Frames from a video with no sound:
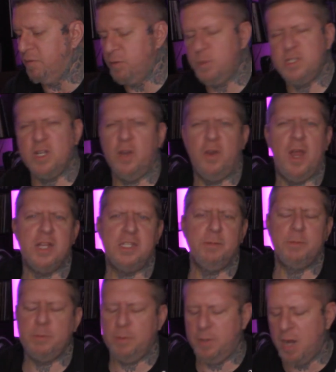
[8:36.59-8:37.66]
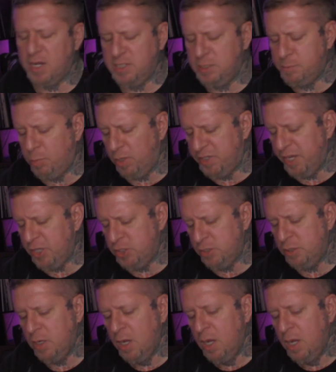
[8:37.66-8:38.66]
This is called Nazi Exploitation.